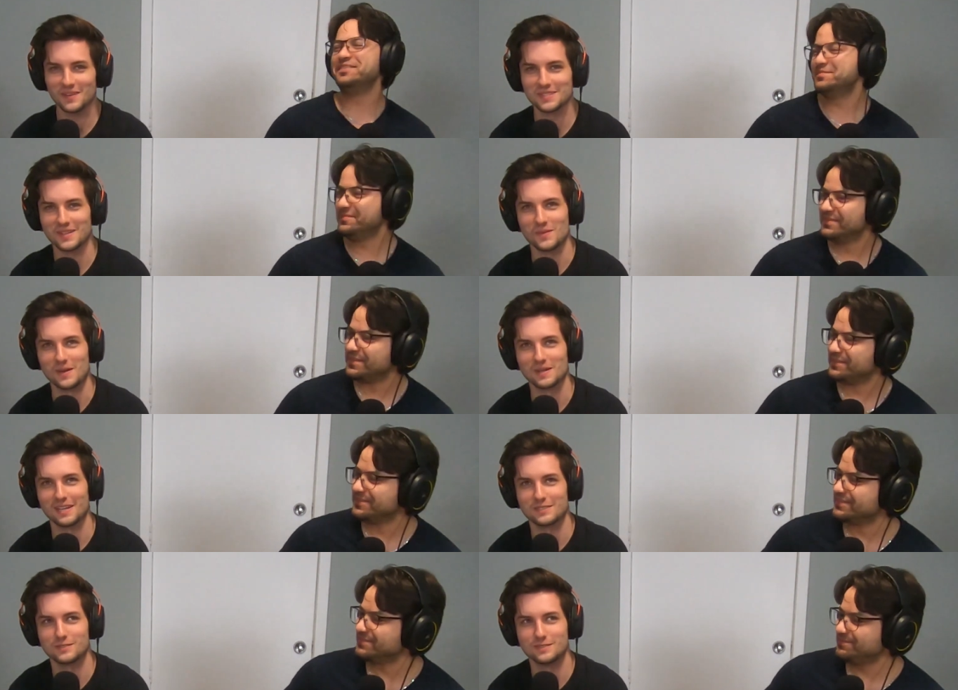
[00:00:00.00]
Speaker 1: that was like a weird
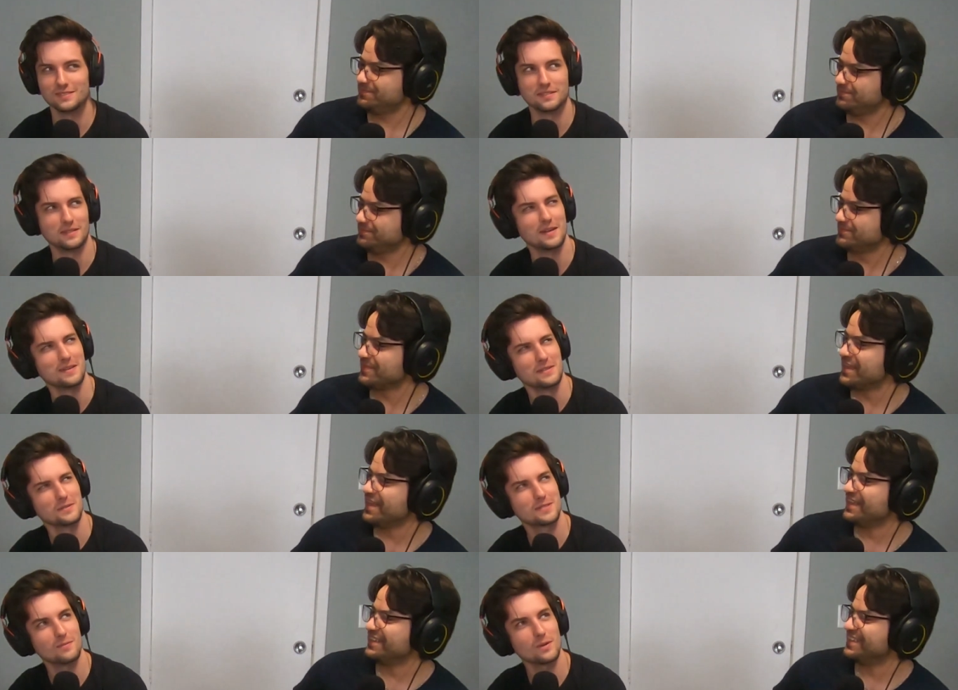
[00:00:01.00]
like uh, it
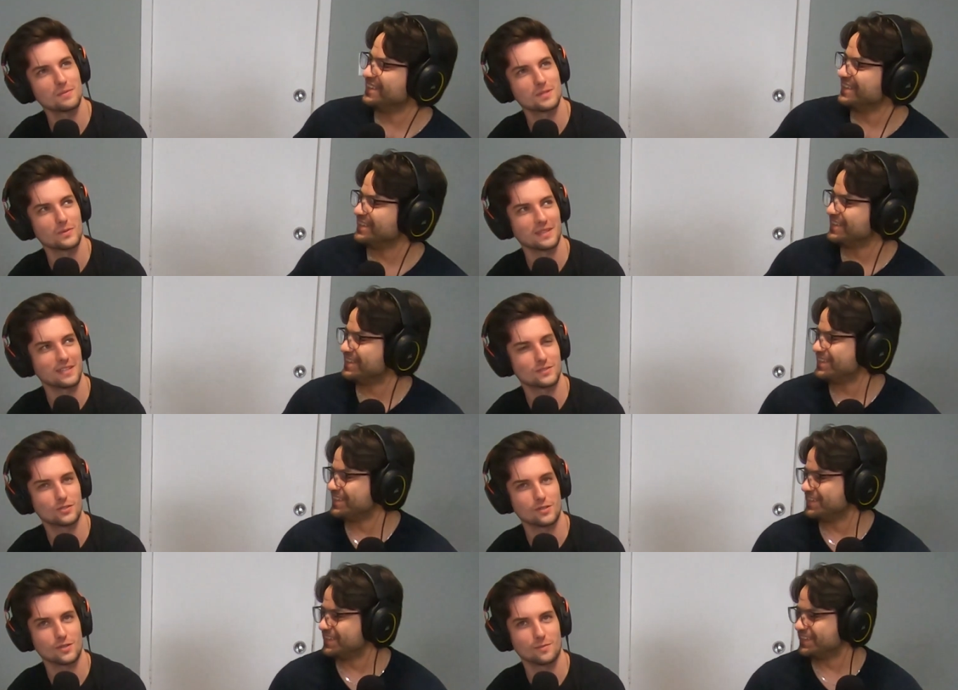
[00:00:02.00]
was somewhere in between like
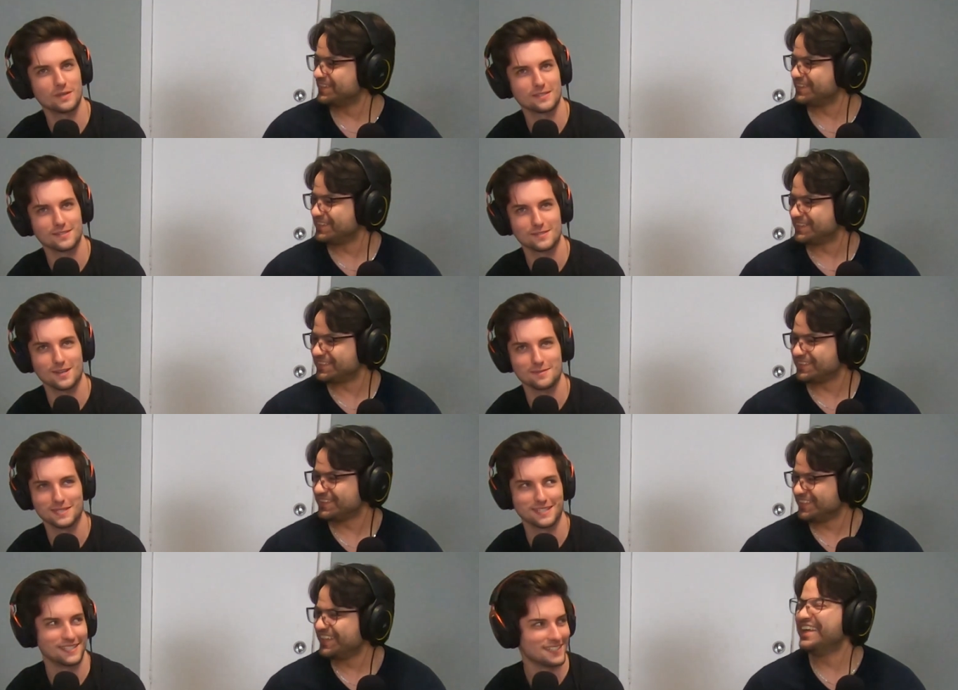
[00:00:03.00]
Jar Jar Binks and
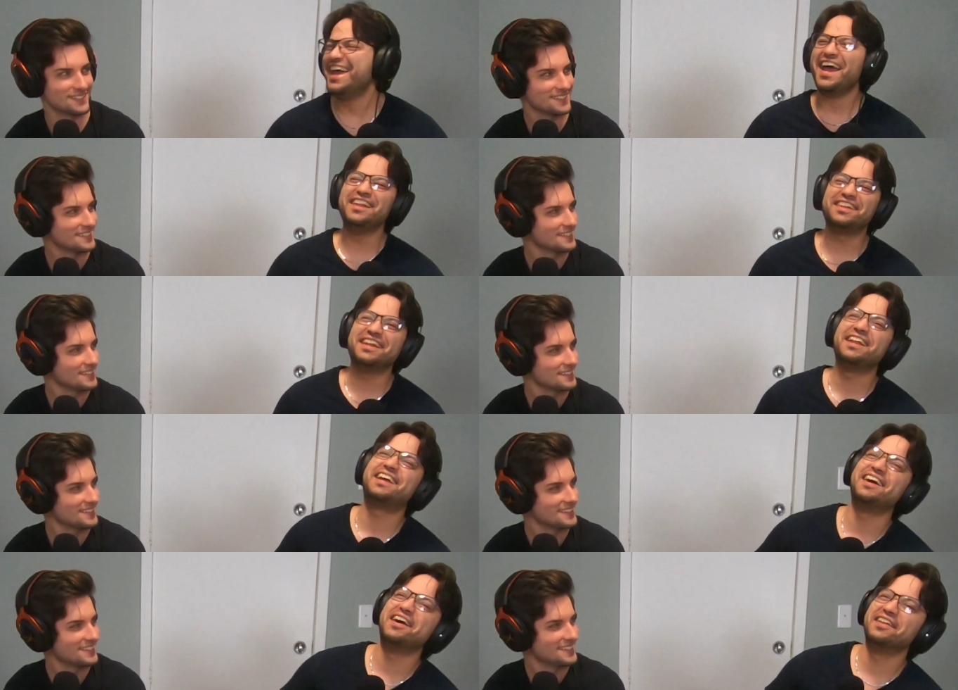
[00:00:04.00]
Jabba the Hutt.
Speaker 2: It's not,
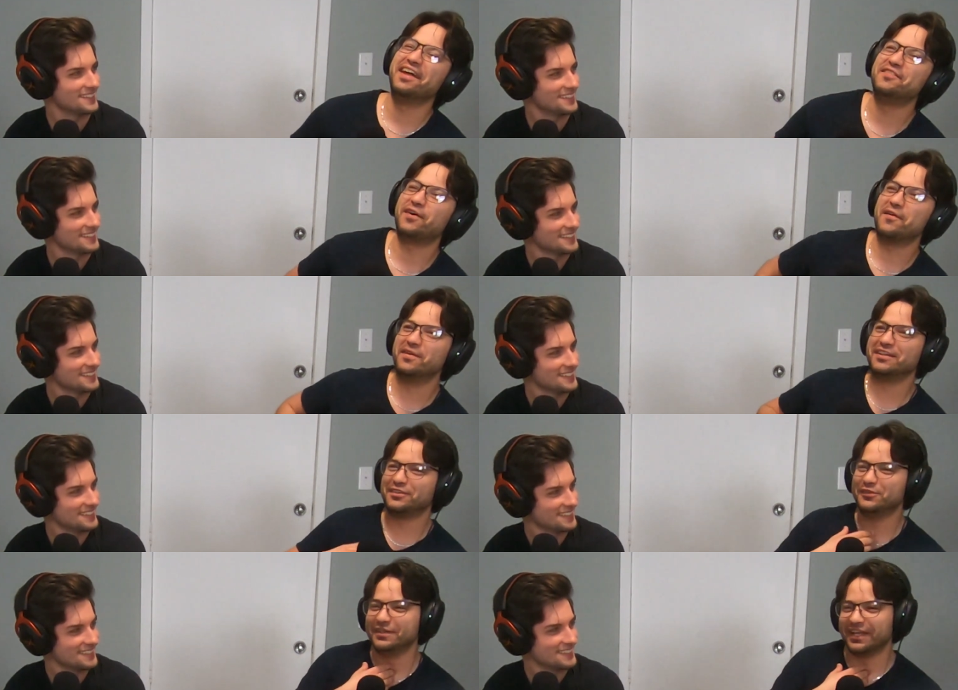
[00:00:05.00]
like I, I, I
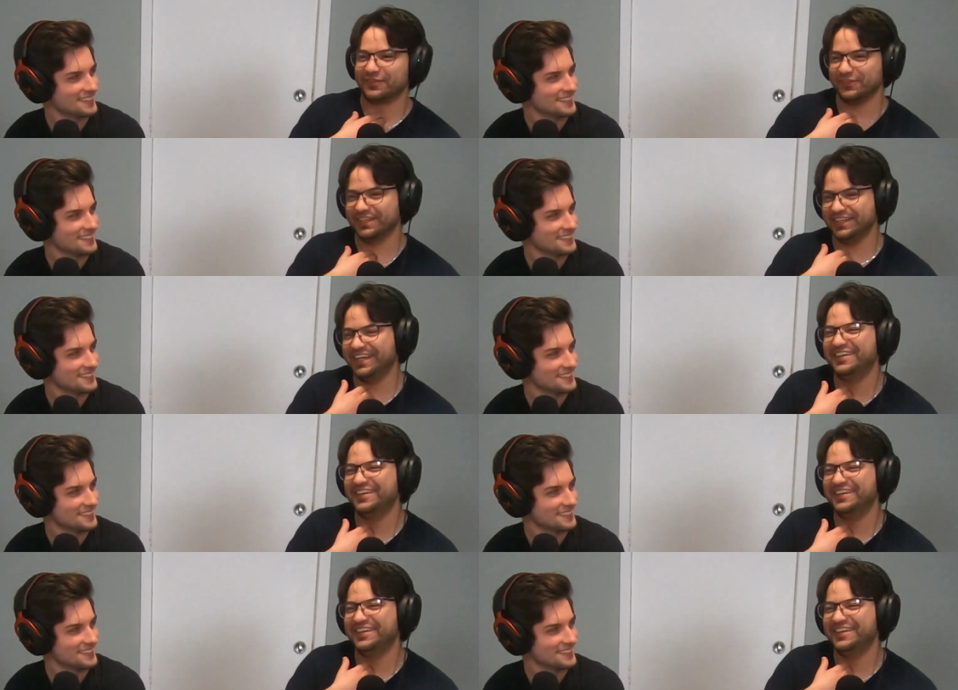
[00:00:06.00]
wanted to do it like really,